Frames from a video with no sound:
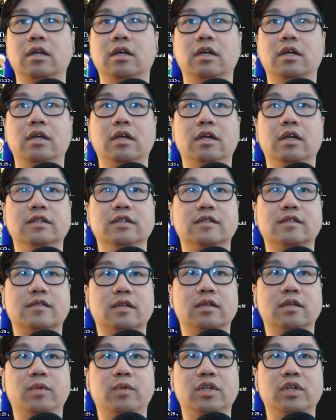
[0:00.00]
is
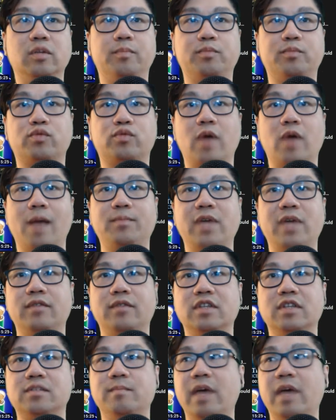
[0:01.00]
when you drop down
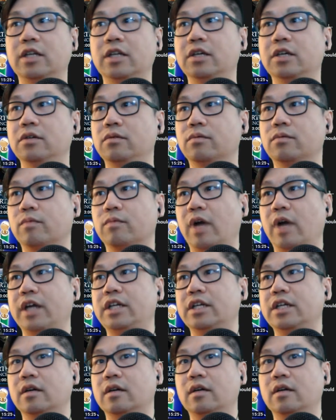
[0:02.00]
this menu right
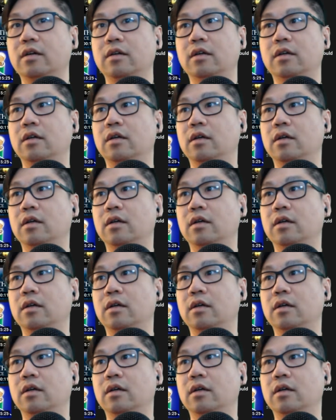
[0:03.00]
here,